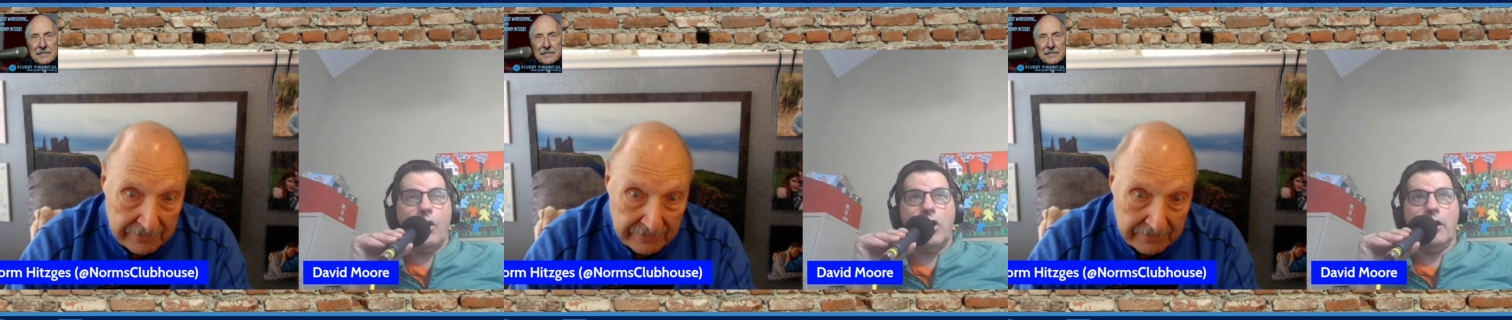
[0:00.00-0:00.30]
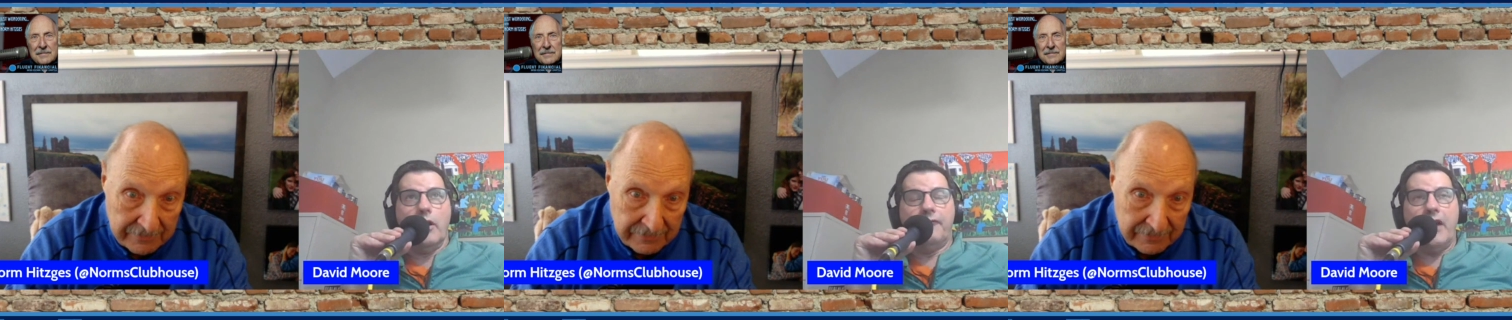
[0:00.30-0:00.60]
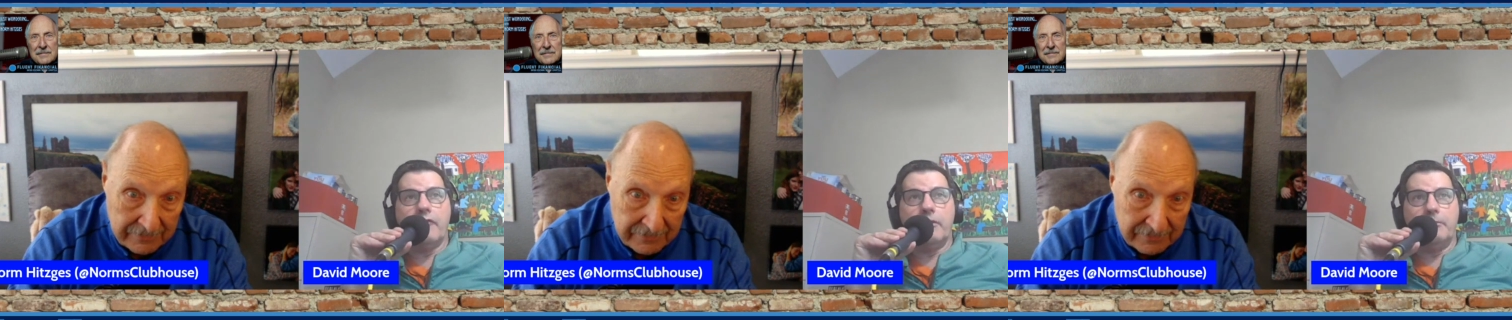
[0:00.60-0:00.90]
Speaker 1: Well,
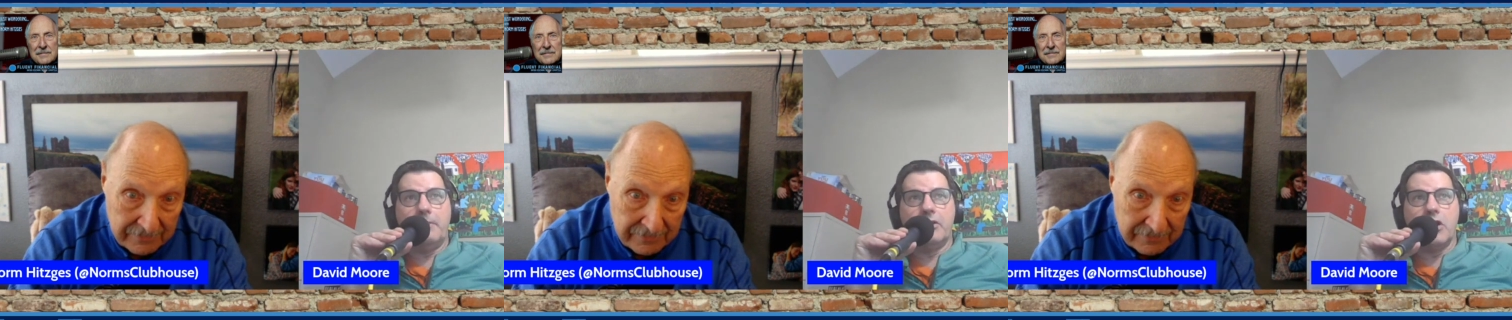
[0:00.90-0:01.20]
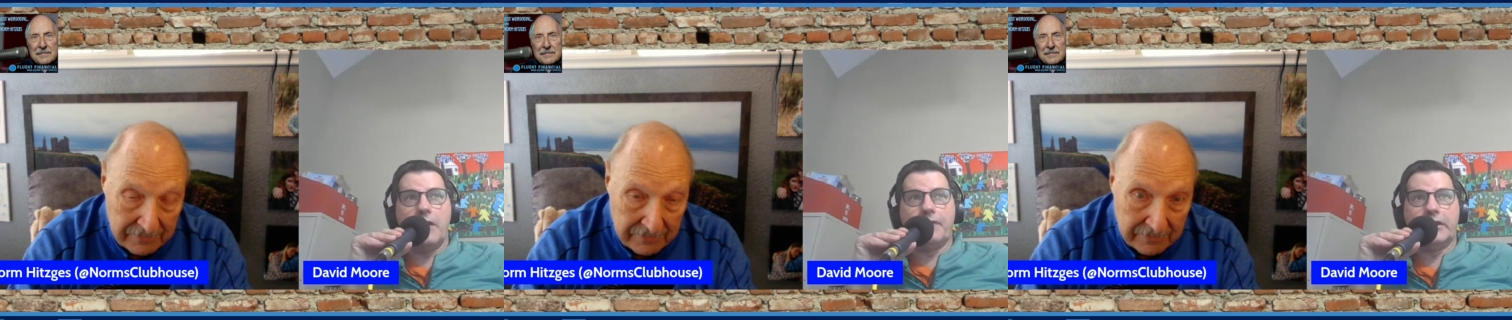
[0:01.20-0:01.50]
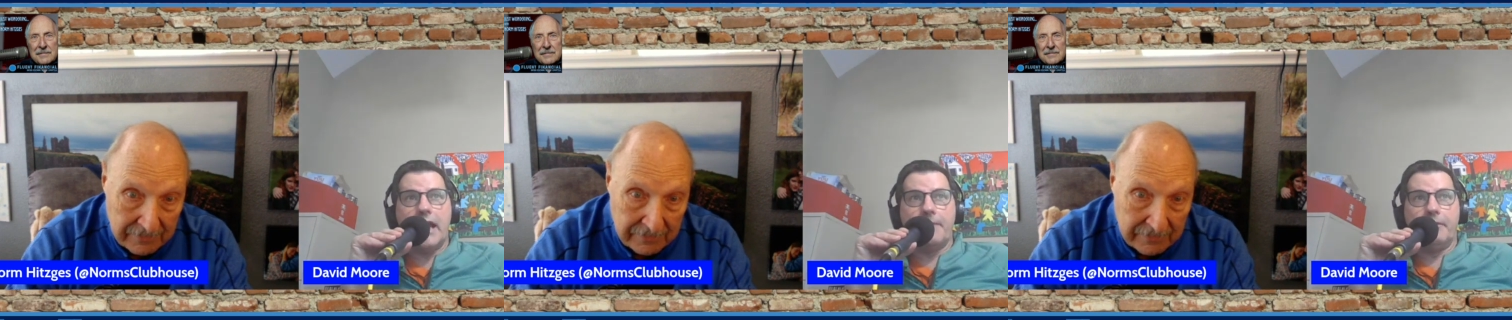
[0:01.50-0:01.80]
if I remember
Speaker 2: off
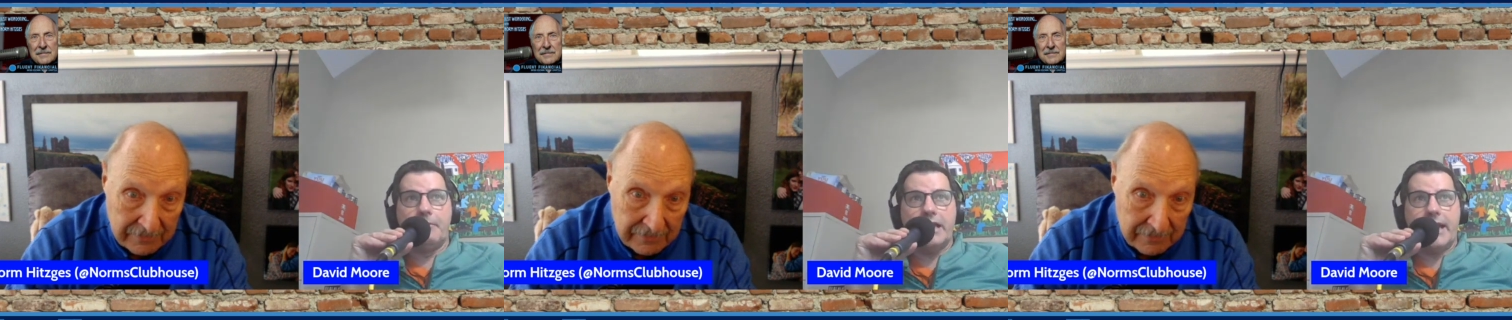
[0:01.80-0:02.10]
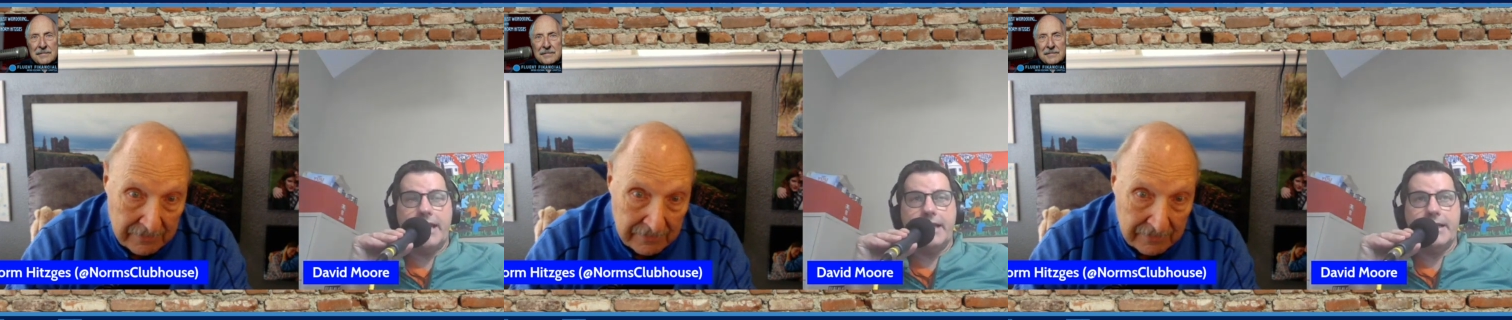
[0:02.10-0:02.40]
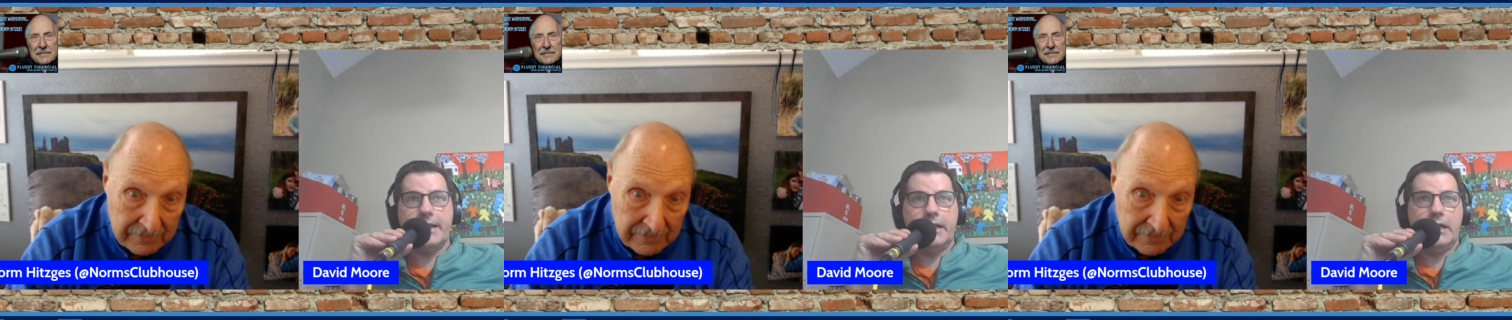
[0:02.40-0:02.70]
the top of my
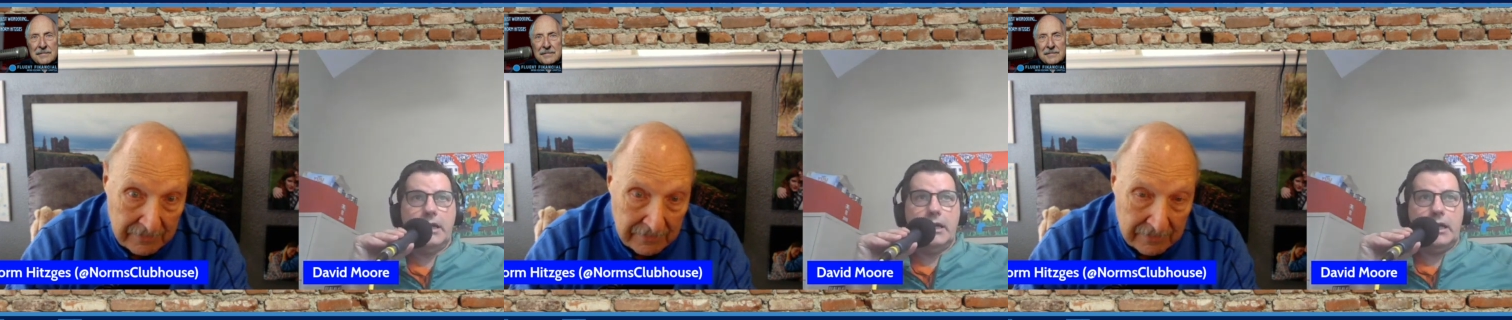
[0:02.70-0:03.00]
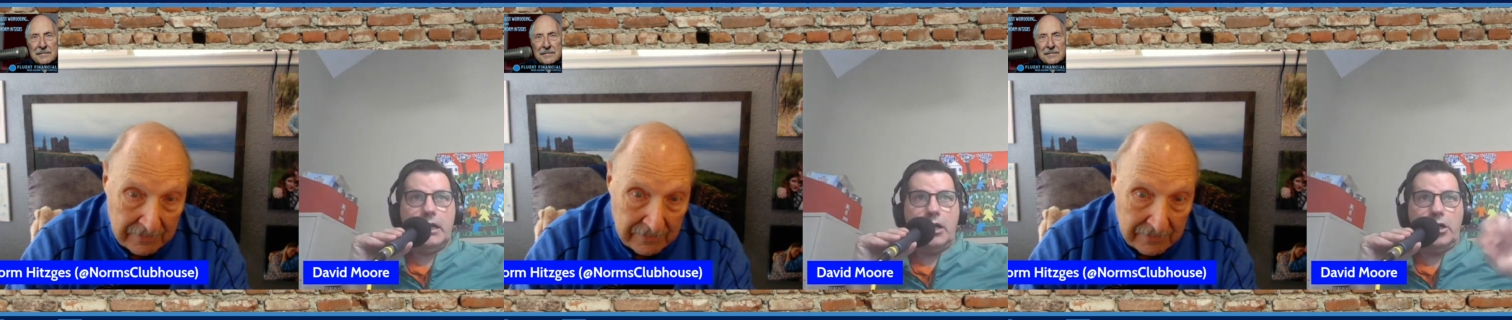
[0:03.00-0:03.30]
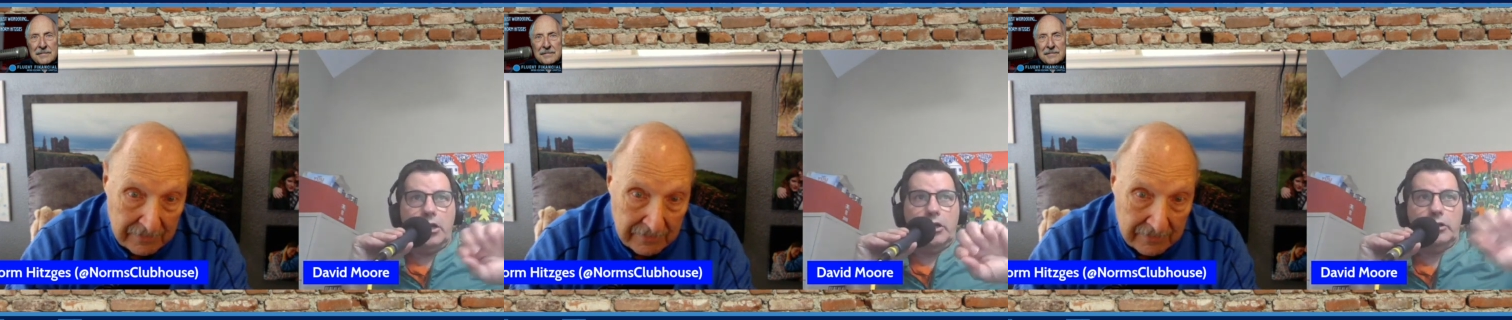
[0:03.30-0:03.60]
head,
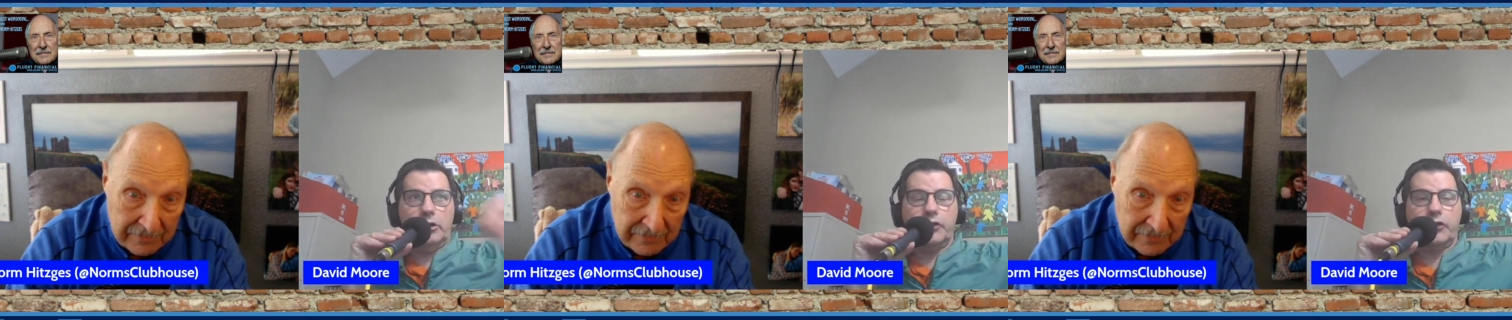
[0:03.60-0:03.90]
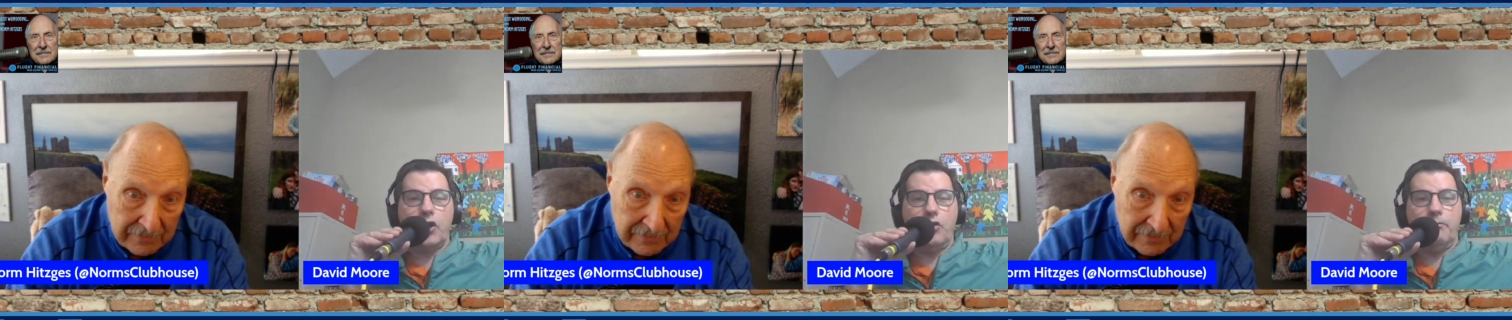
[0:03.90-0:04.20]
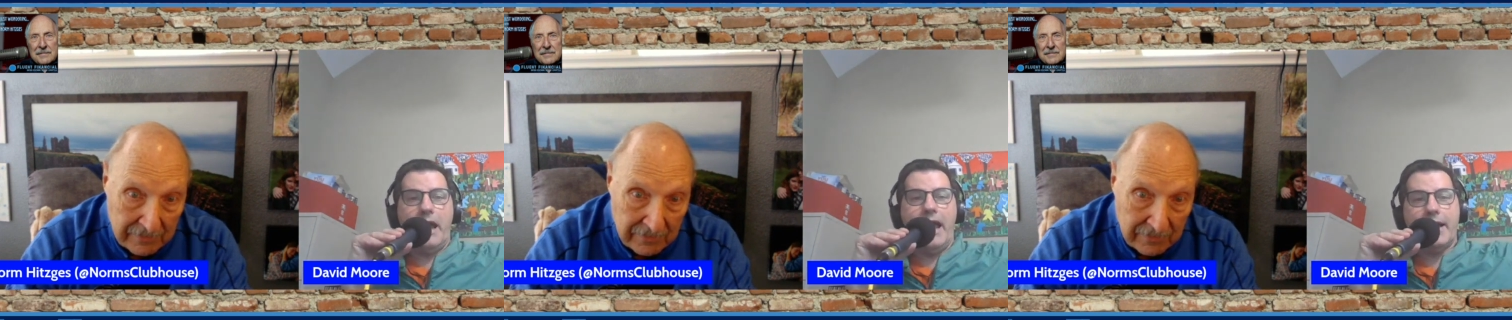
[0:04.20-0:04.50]
let's
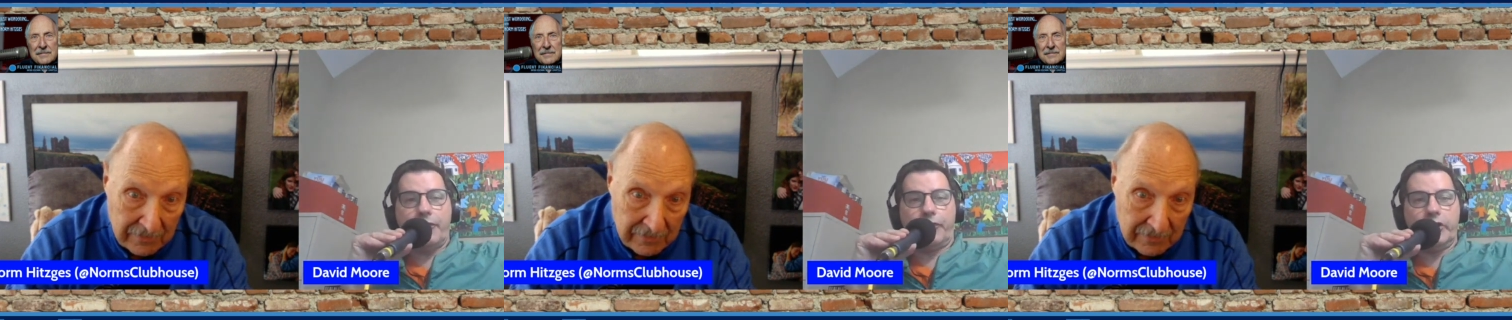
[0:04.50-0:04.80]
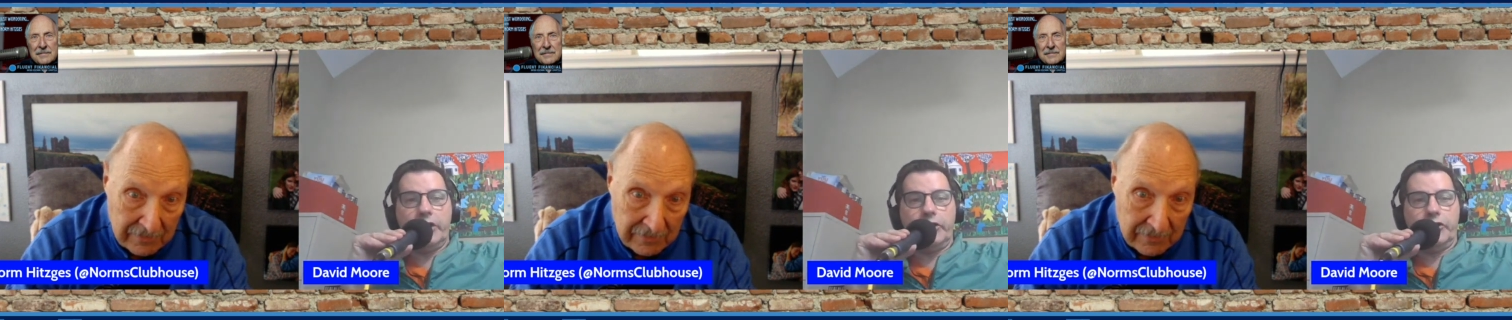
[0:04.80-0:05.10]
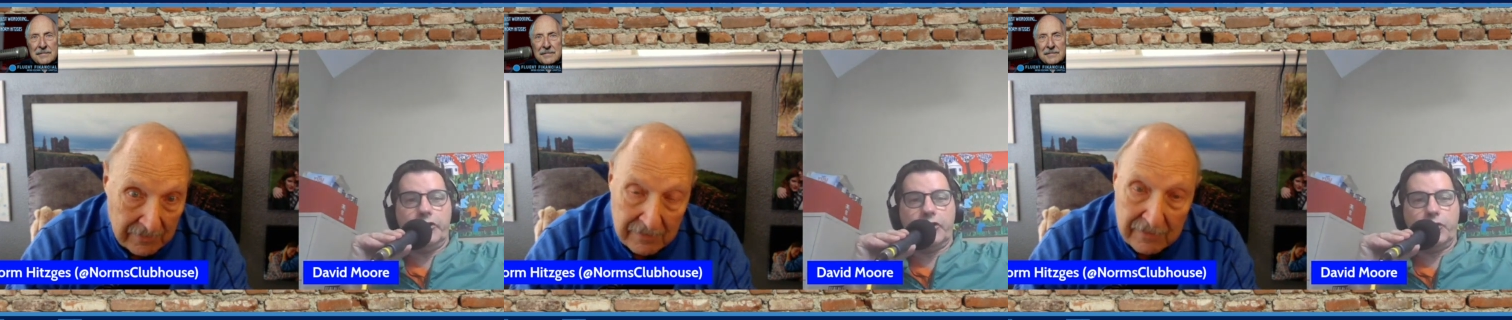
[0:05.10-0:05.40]
go back three
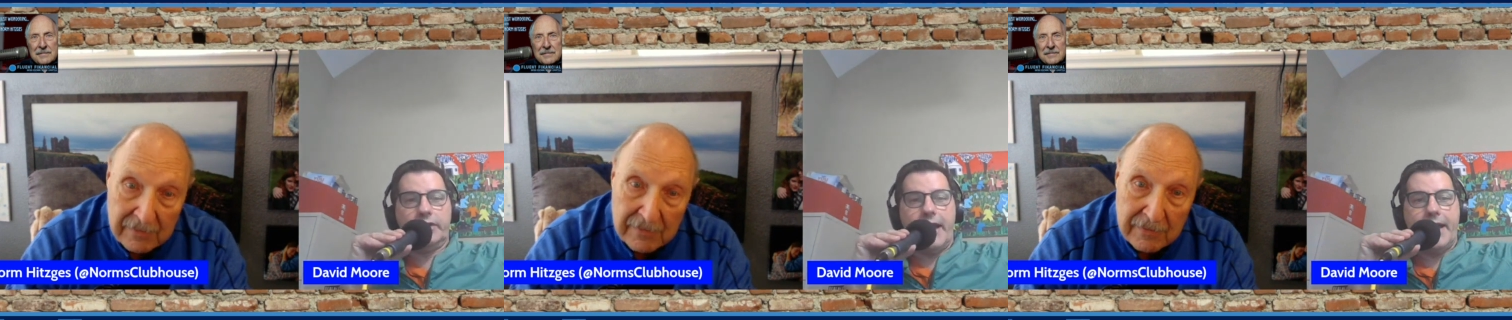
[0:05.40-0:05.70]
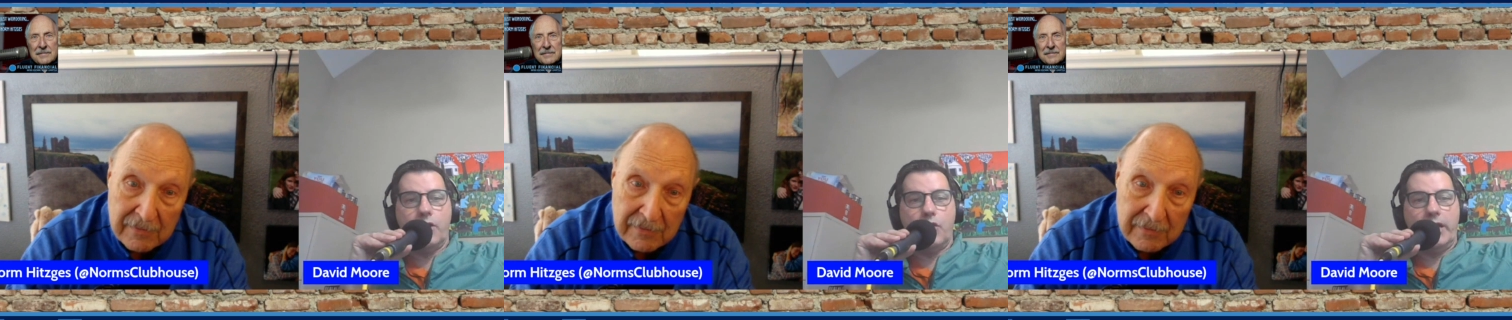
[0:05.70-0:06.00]
years when Dan